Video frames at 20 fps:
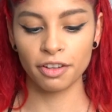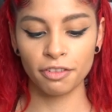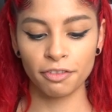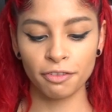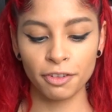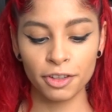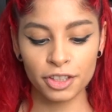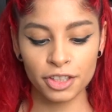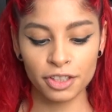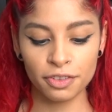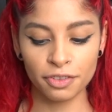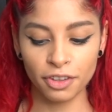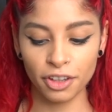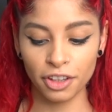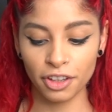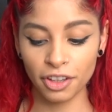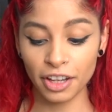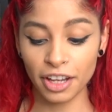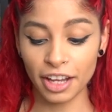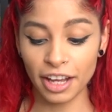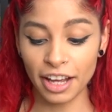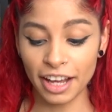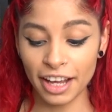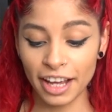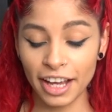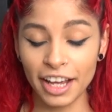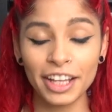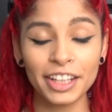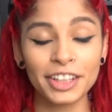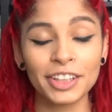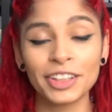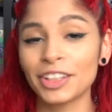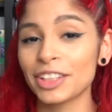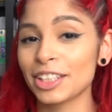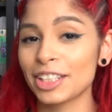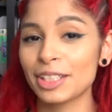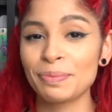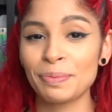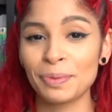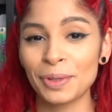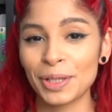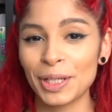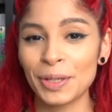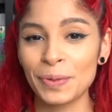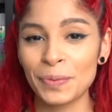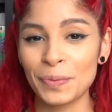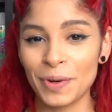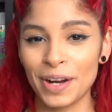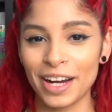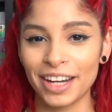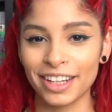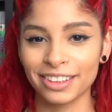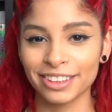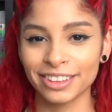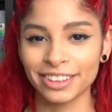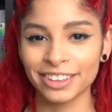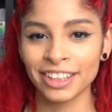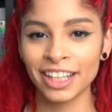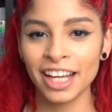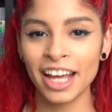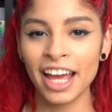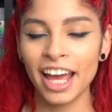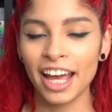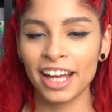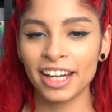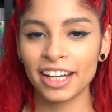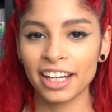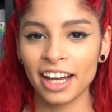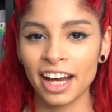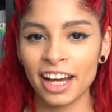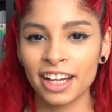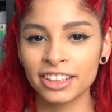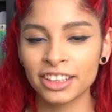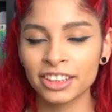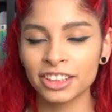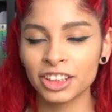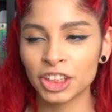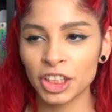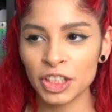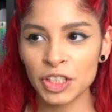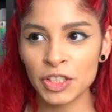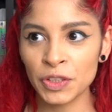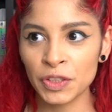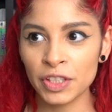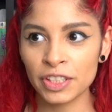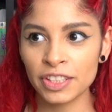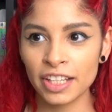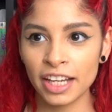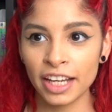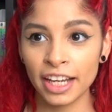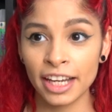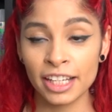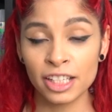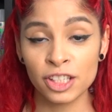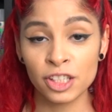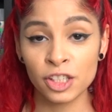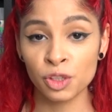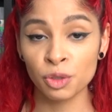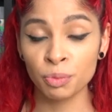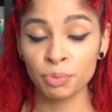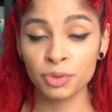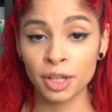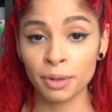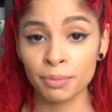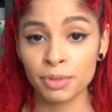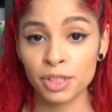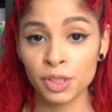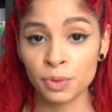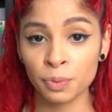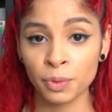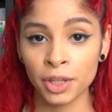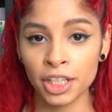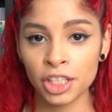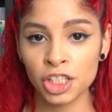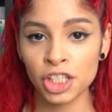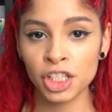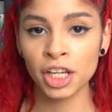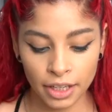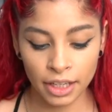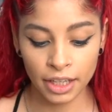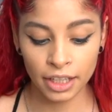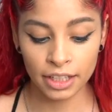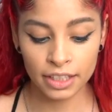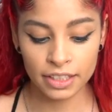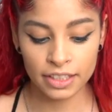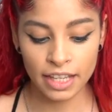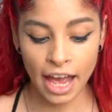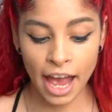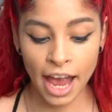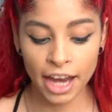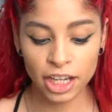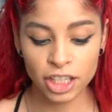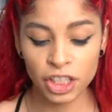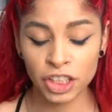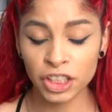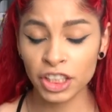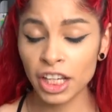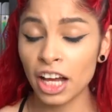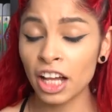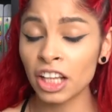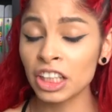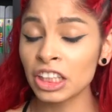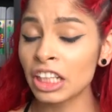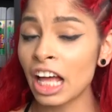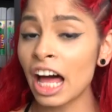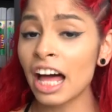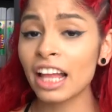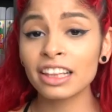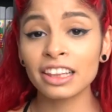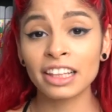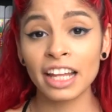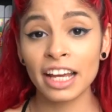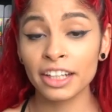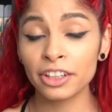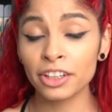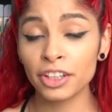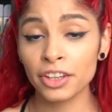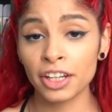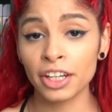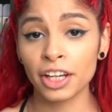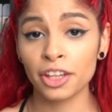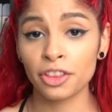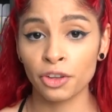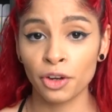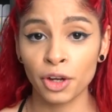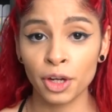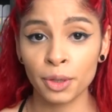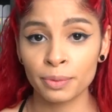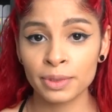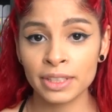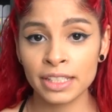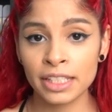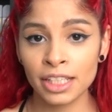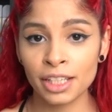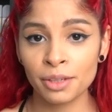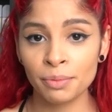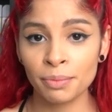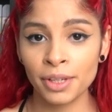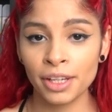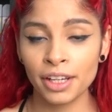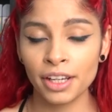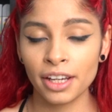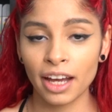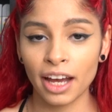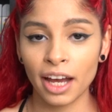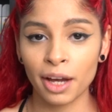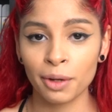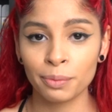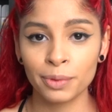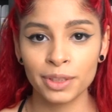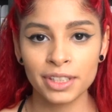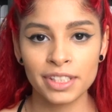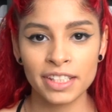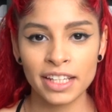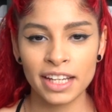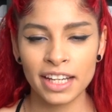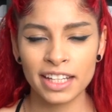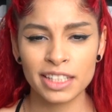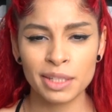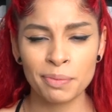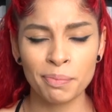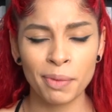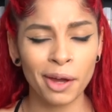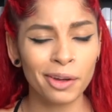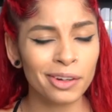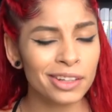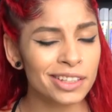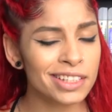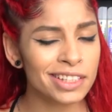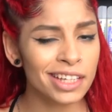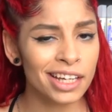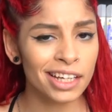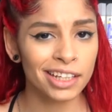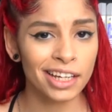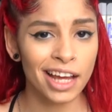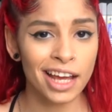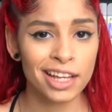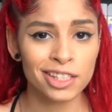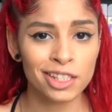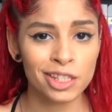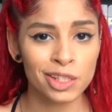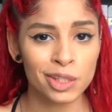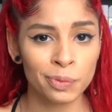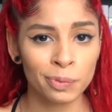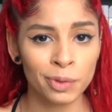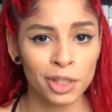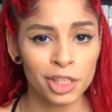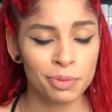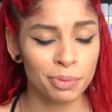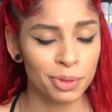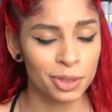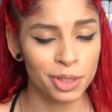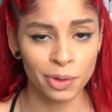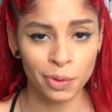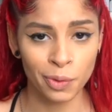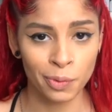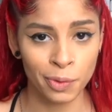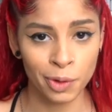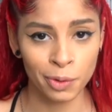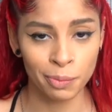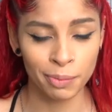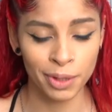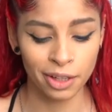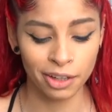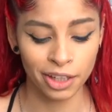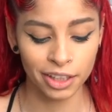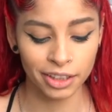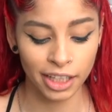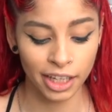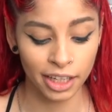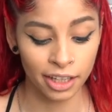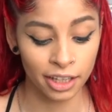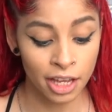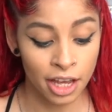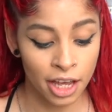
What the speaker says: First of all, it looks pretty wild, and it kind of just looks like a souped up Switch. It is actually a lot lighter than I thought it was gonna be. I would say it's about as light as a Switch, but don't quote me on that.